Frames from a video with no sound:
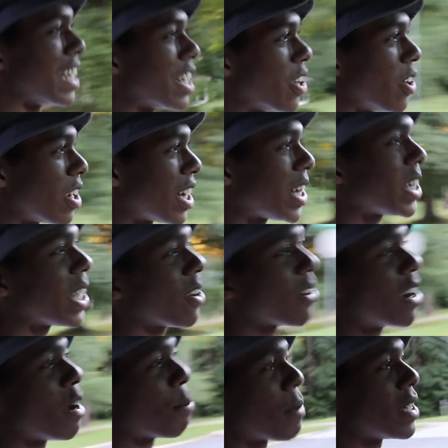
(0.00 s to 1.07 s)
it'll clear
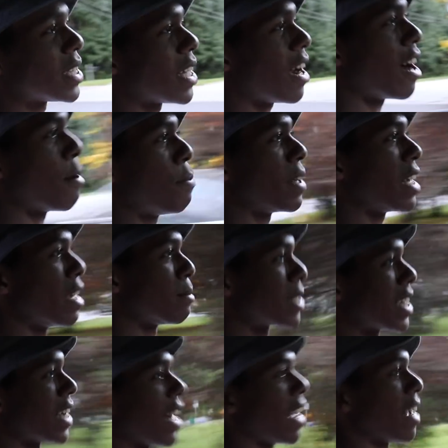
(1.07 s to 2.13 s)
up as the RPMs
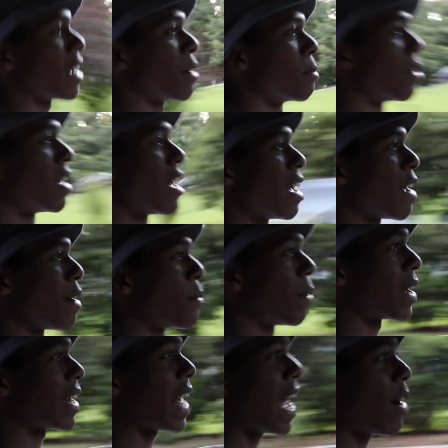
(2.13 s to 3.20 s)
climb.
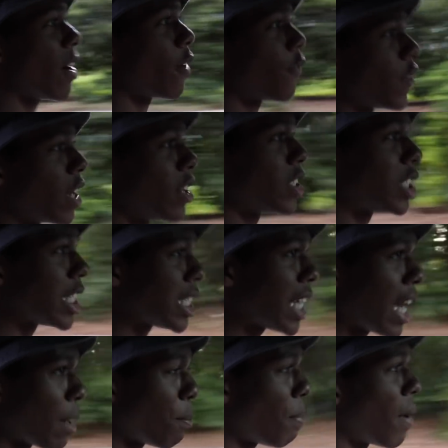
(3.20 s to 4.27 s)
But now it feels just
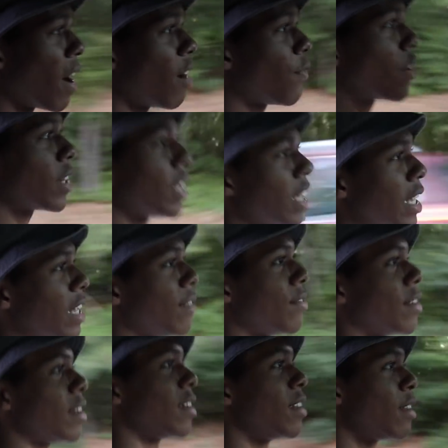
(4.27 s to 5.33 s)
like perfectly
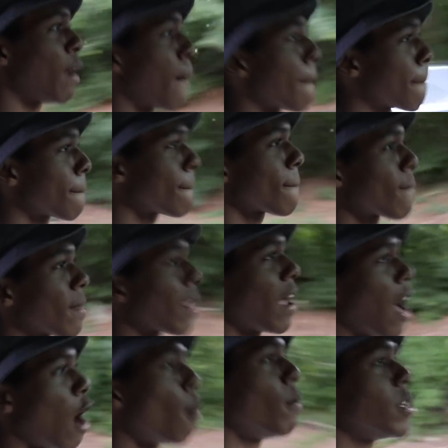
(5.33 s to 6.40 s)
even.
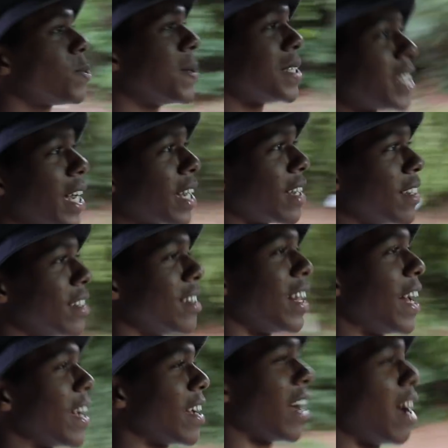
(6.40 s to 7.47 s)
I almost wish I could,
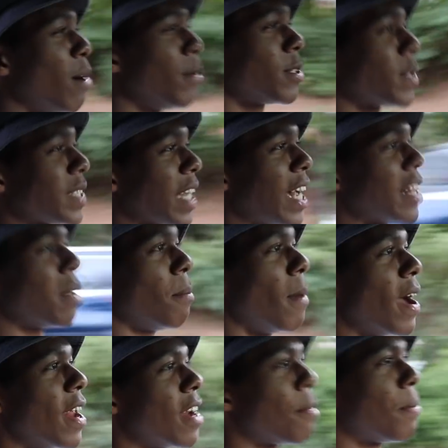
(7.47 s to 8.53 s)
like, I almost wish I had the
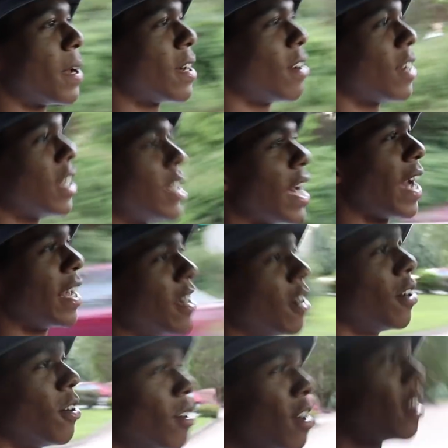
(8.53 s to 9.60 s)
money to put it on a
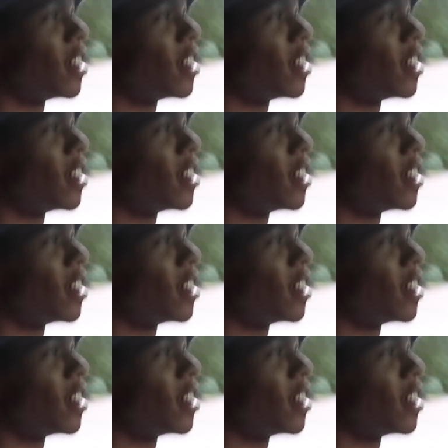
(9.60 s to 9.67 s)
dyno